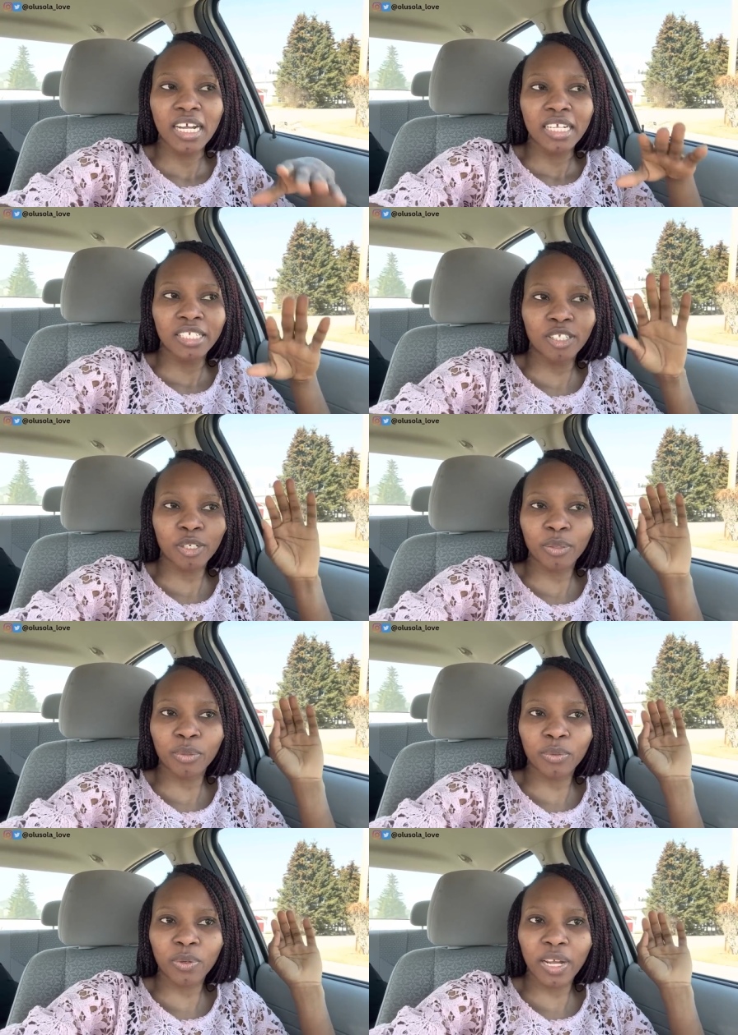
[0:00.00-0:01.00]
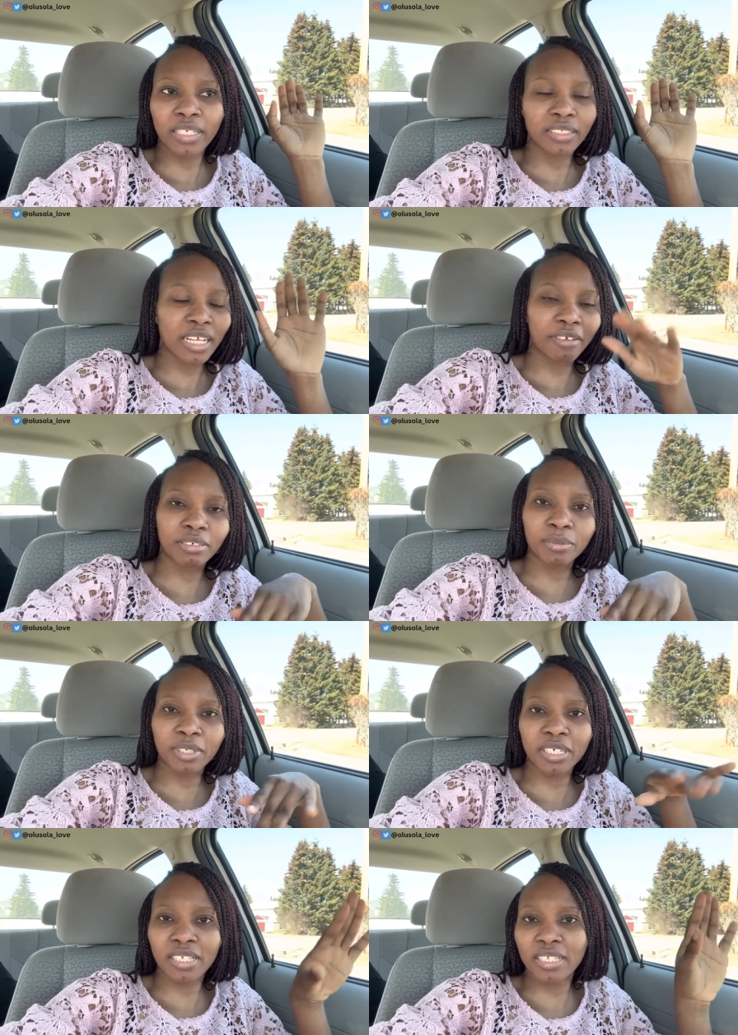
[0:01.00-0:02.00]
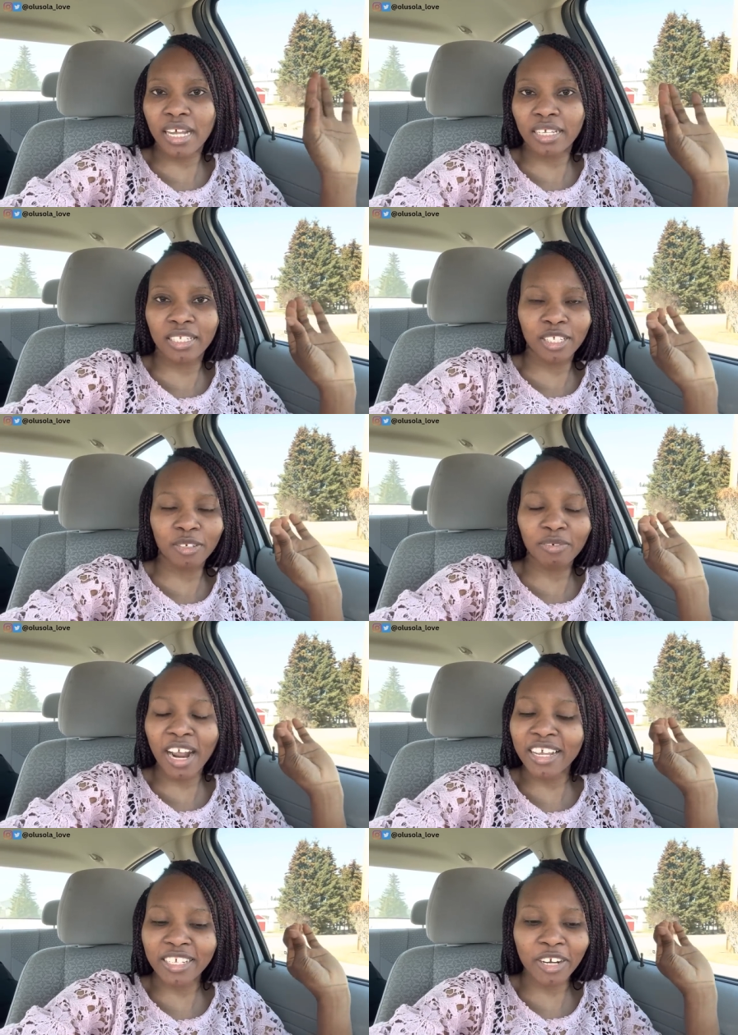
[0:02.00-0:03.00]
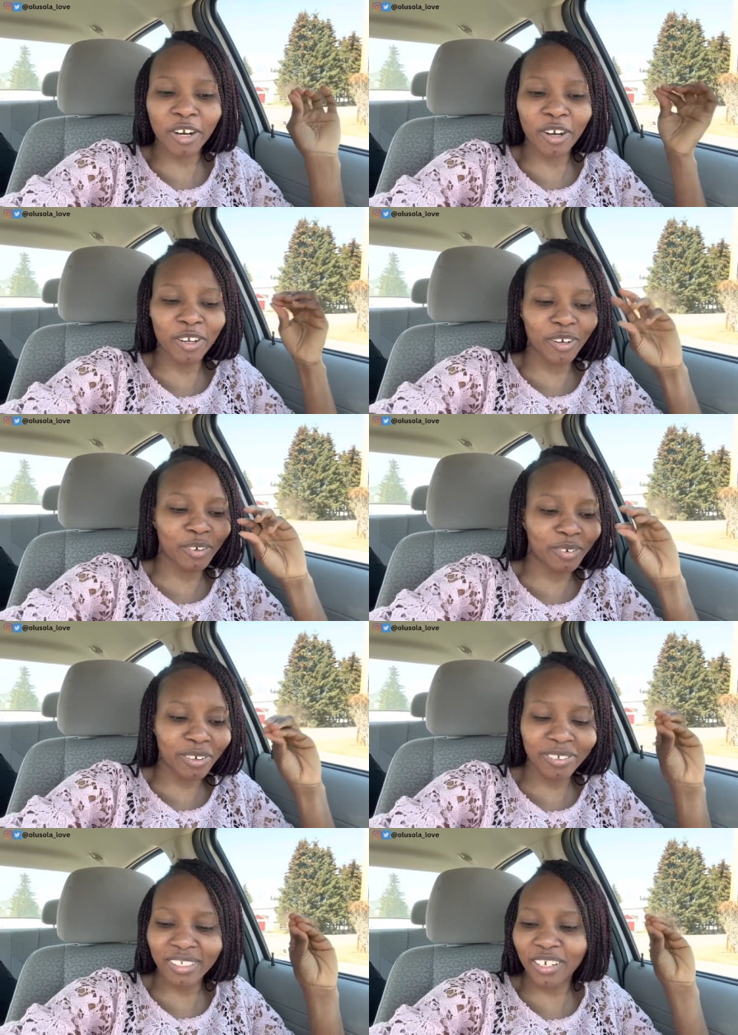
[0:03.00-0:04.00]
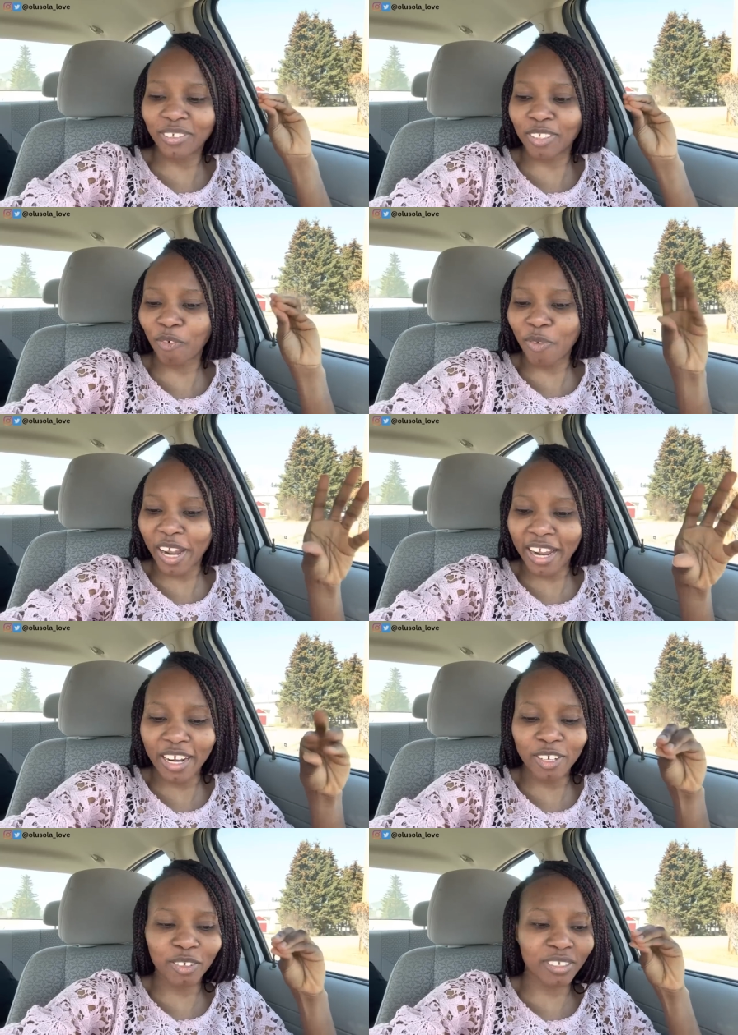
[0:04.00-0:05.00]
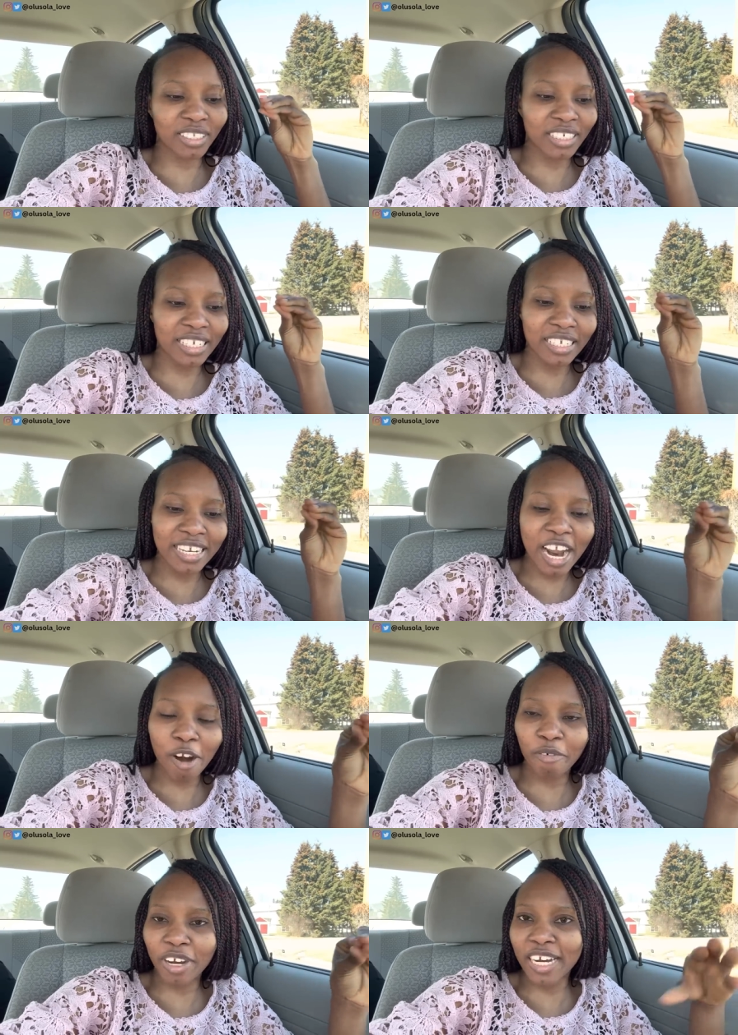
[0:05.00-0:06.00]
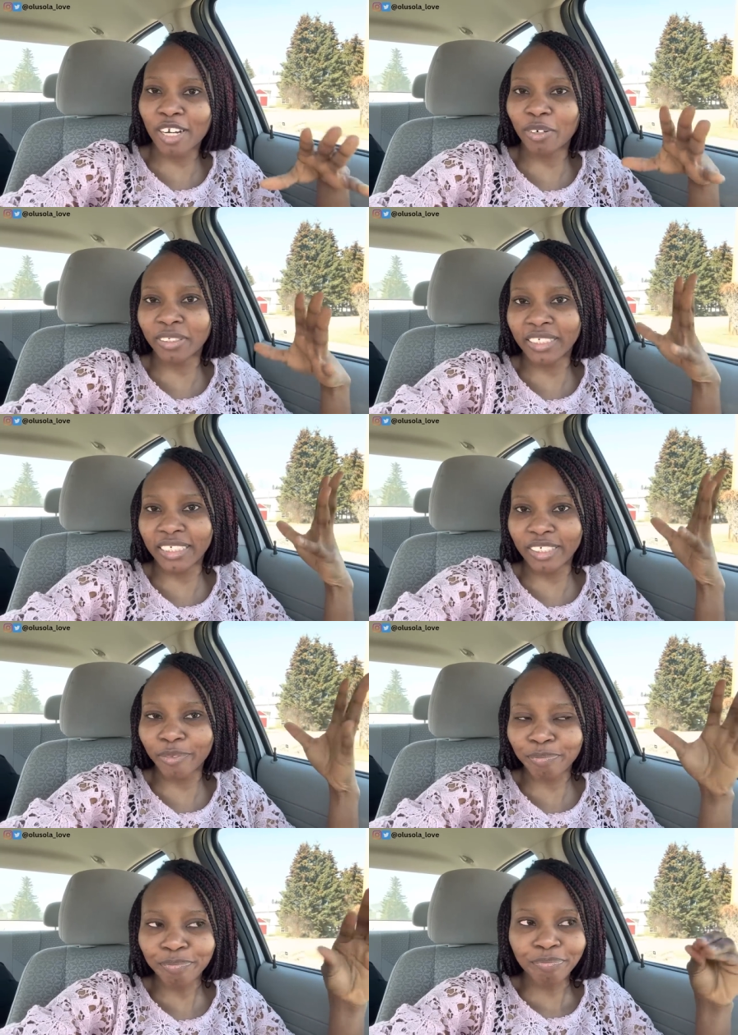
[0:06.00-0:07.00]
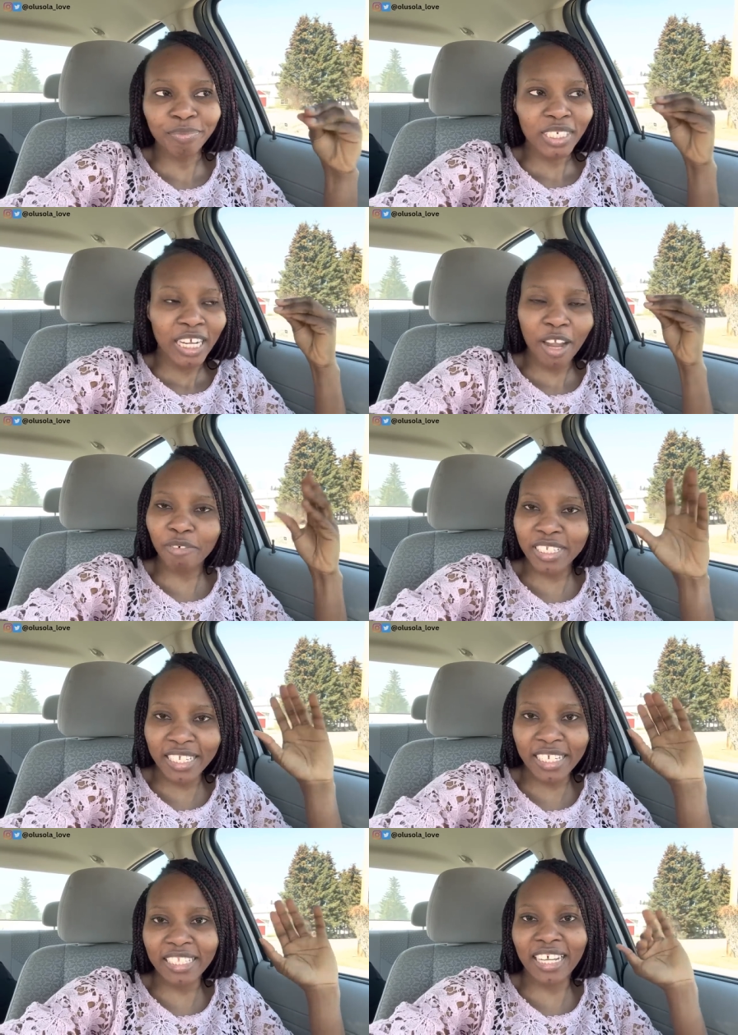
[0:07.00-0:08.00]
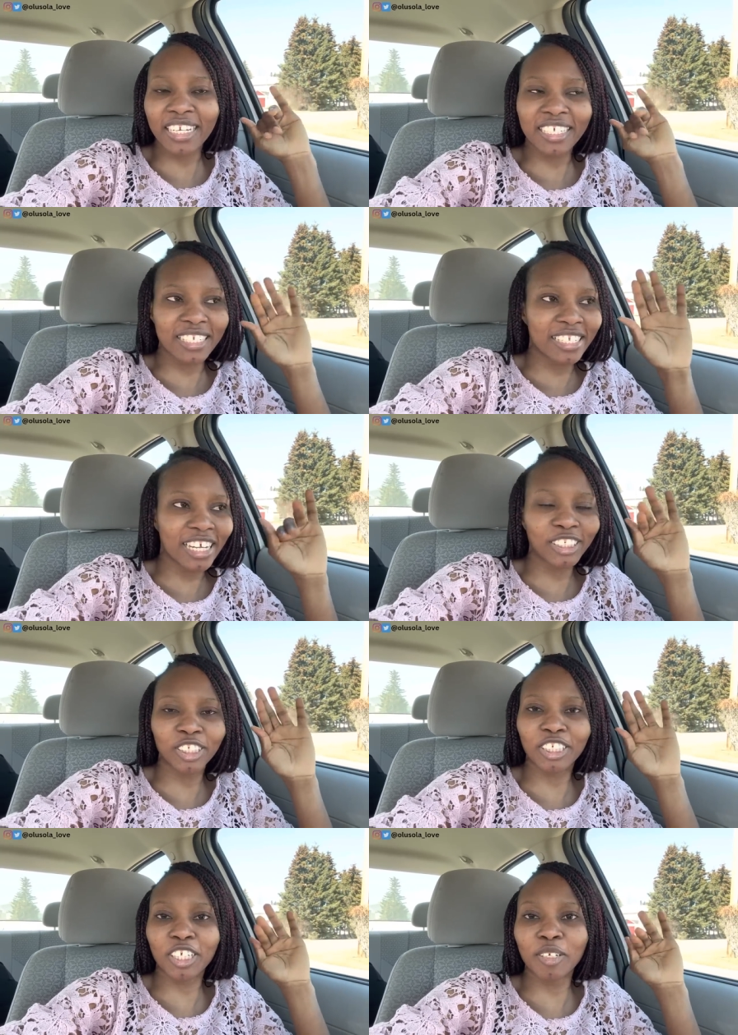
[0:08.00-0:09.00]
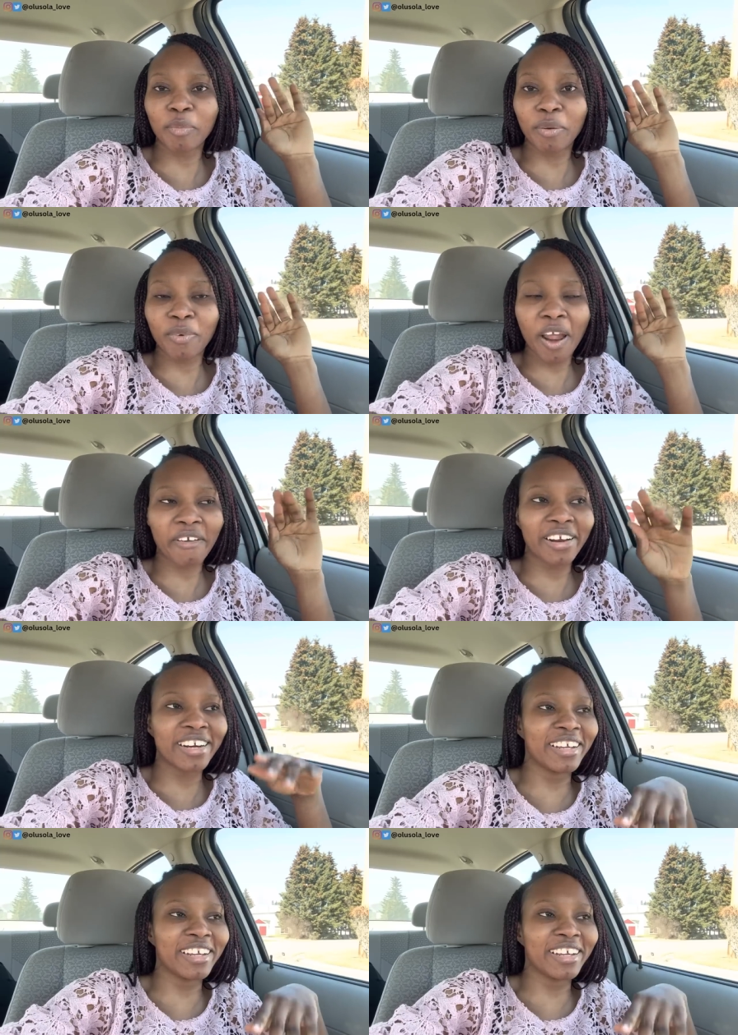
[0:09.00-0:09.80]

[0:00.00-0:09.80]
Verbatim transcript: So, and afterwards accessorize her, you know, all the underwear, all the earring, all the everything that is that she's gonna be wearing.